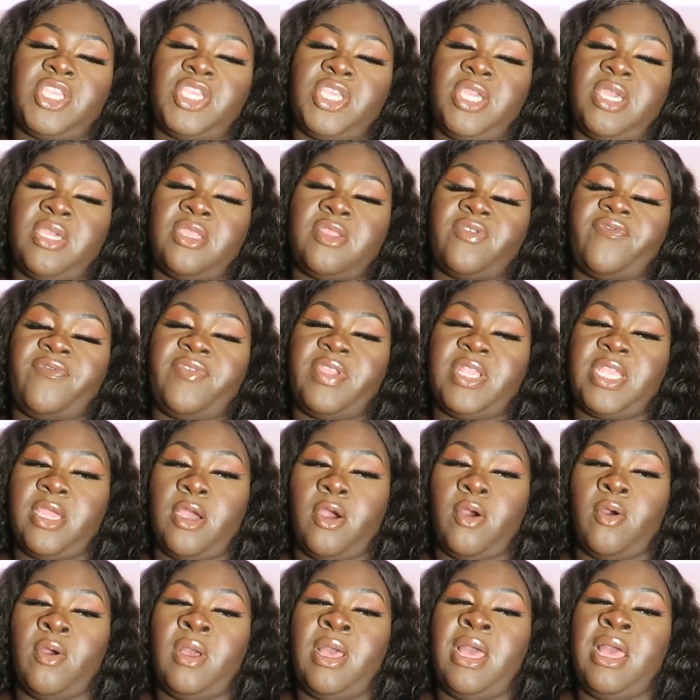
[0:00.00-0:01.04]
G's
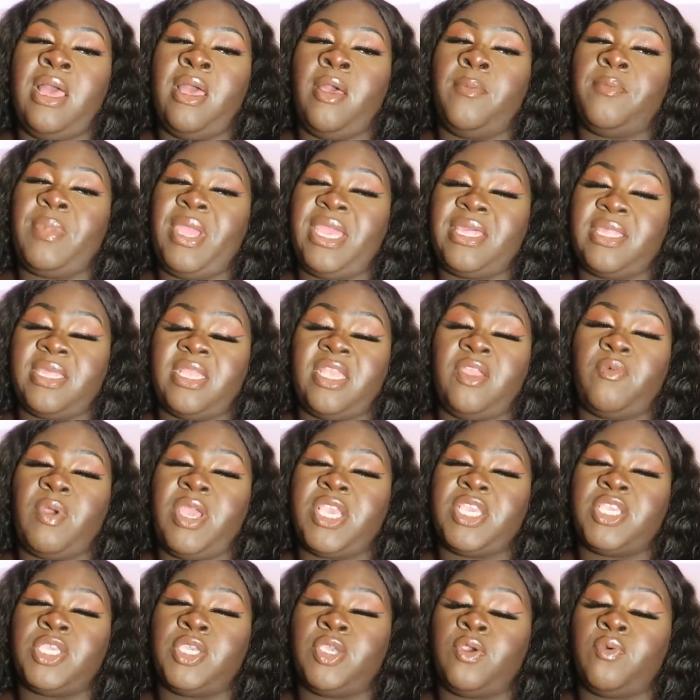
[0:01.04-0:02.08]
video basically
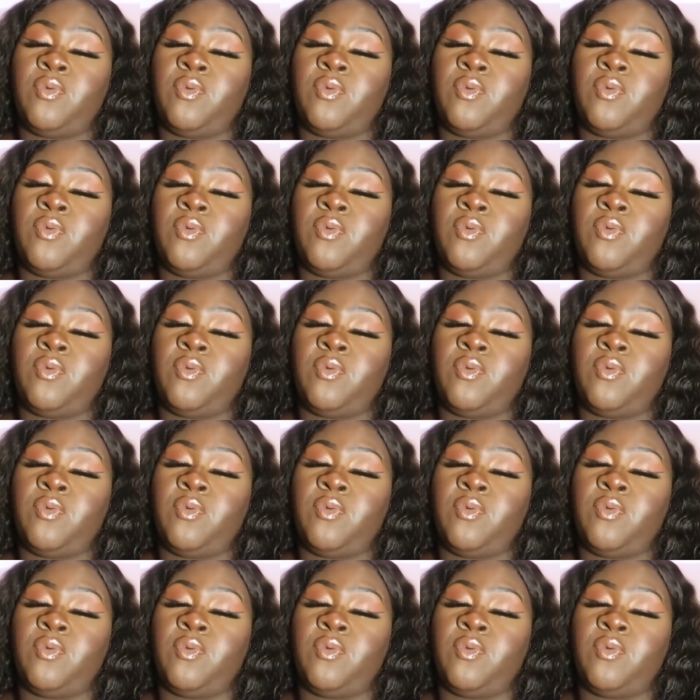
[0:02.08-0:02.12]
where she